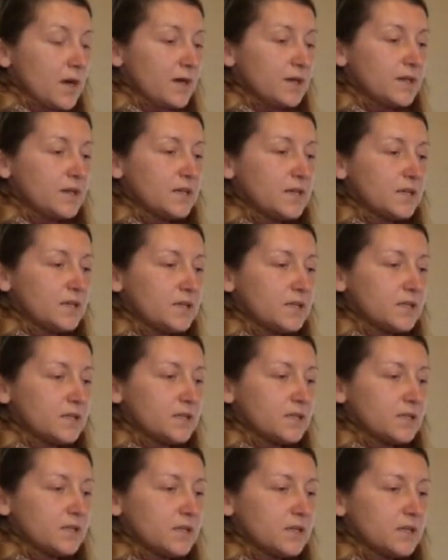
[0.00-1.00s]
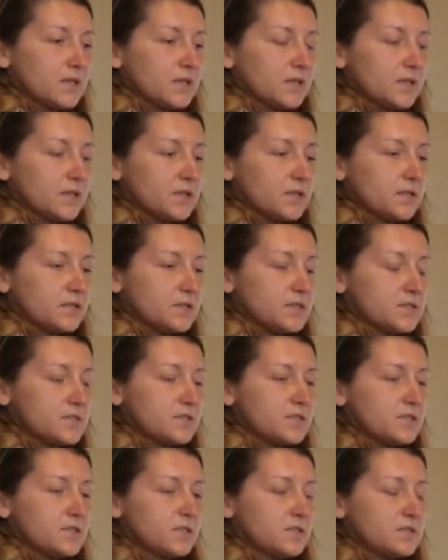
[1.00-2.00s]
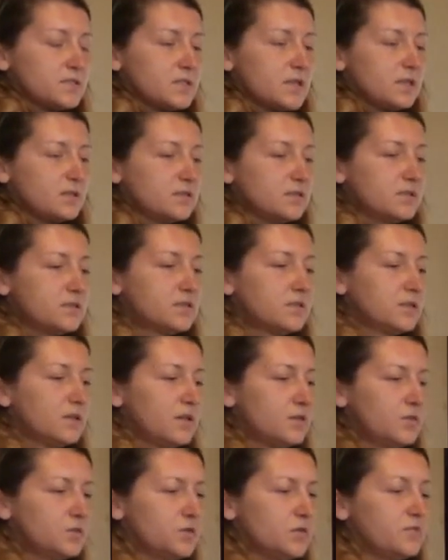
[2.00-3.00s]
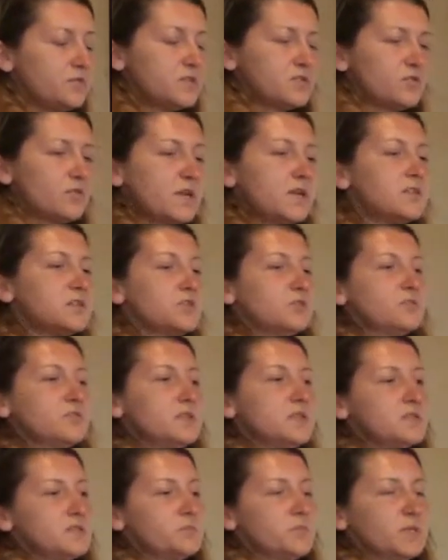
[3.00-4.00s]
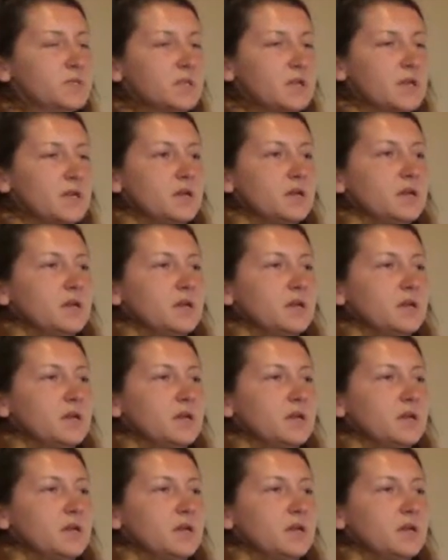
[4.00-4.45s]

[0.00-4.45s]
I can, it's not, I don't know if it's related to this, but